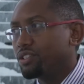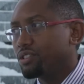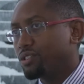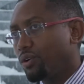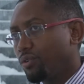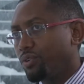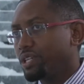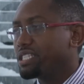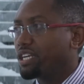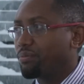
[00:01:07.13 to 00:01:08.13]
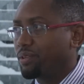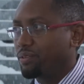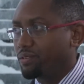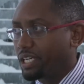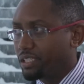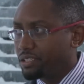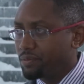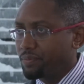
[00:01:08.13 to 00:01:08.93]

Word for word: So for example, right?